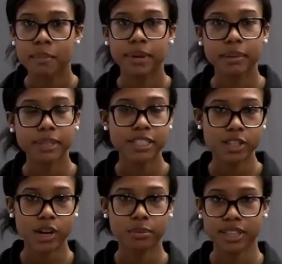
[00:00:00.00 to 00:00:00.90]
But I'm going to
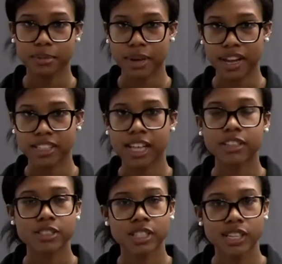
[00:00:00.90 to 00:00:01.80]
start with the page
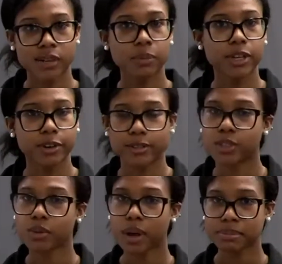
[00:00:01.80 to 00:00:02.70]
that you see when you go
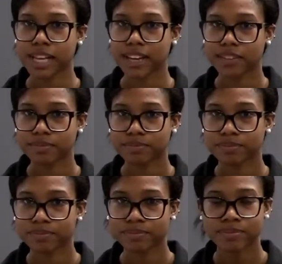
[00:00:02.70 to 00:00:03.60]
to the website.
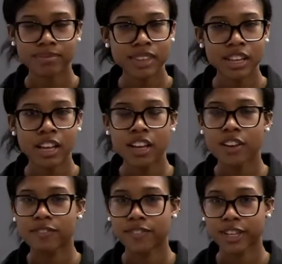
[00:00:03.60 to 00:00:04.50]

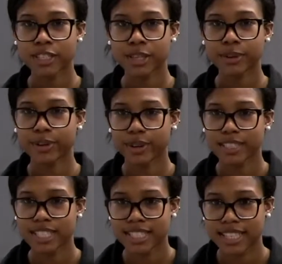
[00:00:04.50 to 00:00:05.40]
First, you are
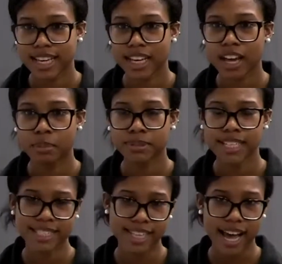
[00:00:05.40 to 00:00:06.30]
going to see an
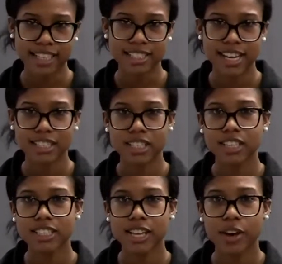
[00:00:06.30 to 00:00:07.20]
update status that is
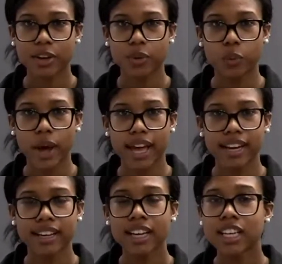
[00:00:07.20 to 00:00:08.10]
going to tell you
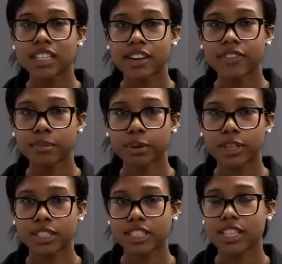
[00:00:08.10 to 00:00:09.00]
when different
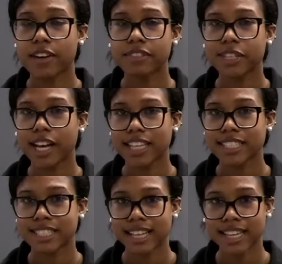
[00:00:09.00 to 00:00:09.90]
portions of the
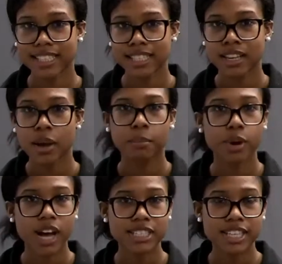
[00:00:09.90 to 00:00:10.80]
United States
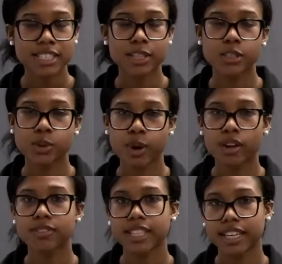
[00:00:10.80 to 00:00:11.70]
process their
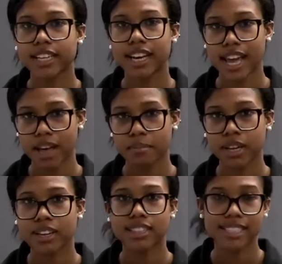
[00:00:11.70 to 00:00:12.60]
12Z
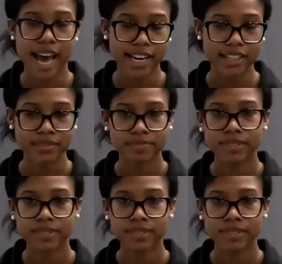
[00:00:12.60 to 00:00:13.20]
NAM data.